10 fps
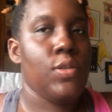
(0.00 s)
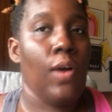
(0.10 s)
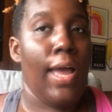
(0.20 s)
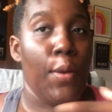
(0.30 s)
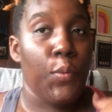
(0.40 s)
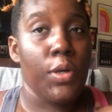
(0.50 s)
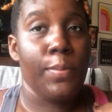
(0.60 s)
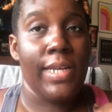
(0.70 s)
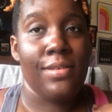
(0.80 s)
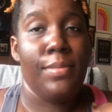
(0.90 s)
so I
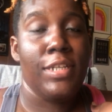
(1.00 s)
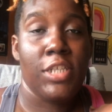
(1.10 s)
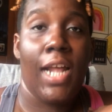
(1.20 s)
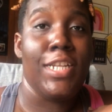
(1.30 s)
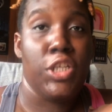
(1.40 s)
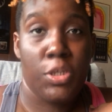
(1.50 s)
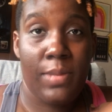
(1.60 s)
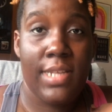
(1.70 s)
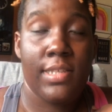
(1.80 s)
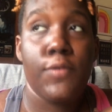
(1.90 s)
work better by challenging
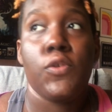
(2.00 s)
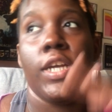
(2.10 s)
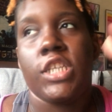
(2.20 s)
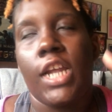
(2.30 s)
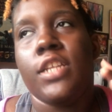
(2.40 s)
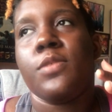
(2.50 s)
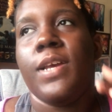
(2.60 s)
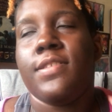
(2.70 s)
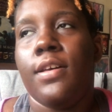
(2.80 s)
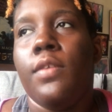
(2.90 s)
myself. So I challenged
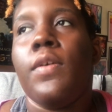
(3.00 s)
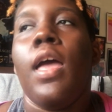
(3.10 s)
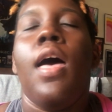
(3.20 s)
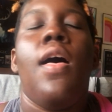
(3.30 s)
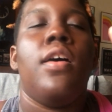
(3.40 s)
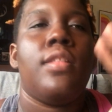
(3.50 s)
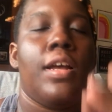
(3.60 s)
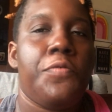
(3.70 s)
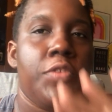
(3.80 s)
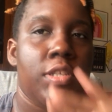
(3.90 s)
myself
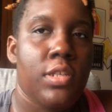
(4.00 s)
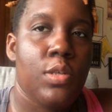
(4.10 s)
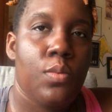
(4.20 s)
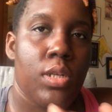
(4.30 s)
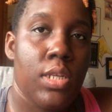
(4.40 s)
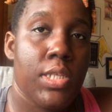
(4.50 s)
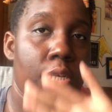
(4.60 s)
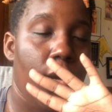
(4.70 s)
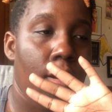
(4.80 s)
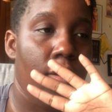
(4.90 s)
that for the 51 days
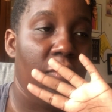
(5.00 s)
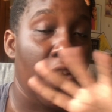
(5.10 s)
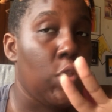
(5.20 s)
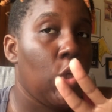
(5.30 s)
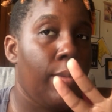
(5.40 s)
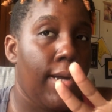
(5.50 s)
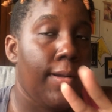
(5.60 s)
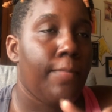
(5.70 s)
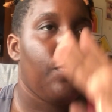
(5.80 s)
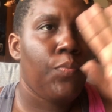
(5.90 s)
of Inktober
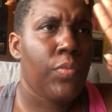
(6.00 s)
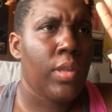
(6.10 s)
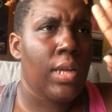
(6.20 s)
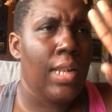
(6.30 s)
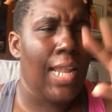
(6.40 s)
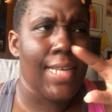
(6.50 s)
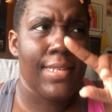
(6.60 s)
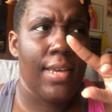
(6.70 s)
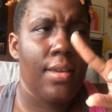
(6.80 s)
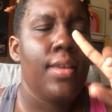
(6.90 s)

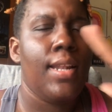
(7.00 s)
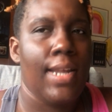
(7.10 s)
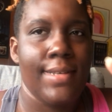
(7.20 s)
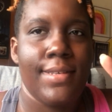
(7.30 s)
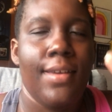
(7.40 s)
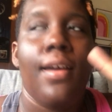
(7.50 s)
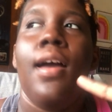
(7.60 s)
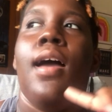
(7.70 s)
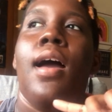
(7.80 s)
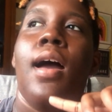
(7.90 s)
last year,
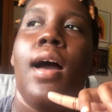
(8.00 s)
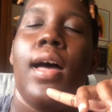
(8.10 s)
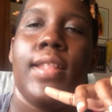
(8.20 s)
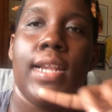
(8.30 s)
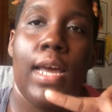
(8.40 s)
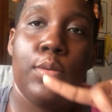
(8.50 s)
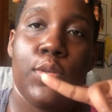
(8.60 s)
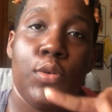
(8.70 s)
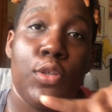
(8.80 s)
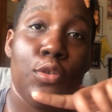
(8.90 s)
that I
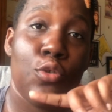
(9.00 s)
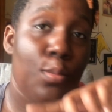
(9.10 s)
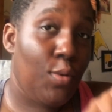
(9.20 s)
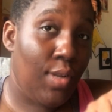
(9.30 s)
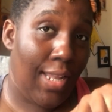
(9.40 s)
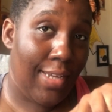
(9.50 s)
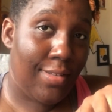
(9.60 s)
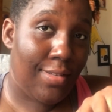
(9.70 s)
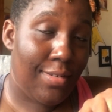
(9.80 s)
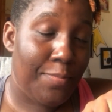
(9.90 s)
was going to draw
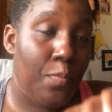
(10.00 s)
Moonlight